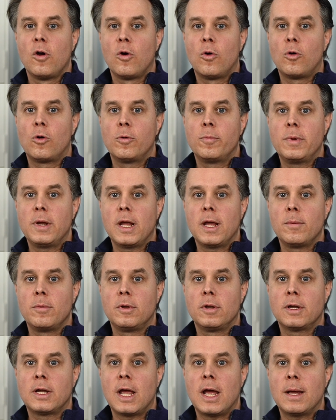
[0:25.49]
or be
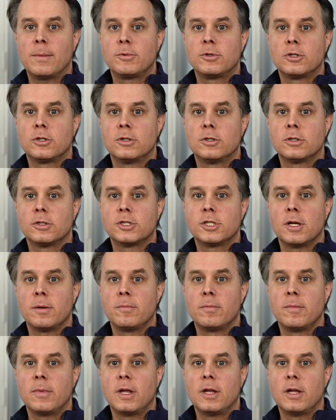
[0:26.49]
able to capture some